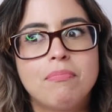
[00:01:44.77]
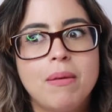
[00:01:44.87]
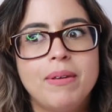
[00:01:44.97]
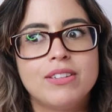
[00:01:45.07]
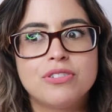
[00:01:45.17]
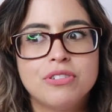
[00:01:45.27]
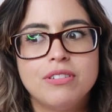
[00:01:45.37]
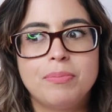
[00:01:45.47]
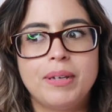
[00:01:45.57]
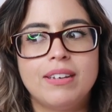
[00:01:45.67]
maybe I
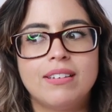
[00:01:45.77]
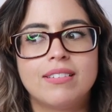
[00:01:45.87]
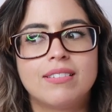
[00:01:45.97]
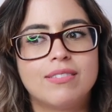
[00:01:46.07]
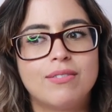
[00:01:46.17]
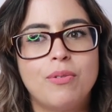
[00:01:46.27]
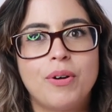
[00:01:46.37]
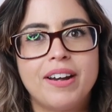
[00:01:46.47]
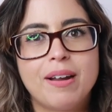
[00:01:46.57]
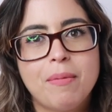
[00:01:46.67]
should be
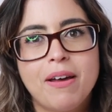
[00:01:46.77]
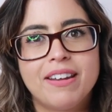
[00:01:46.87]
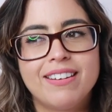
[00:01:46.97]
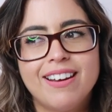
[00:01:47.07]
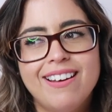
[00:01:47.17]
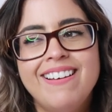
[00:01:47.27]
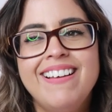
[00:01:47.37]
worried about it, you know?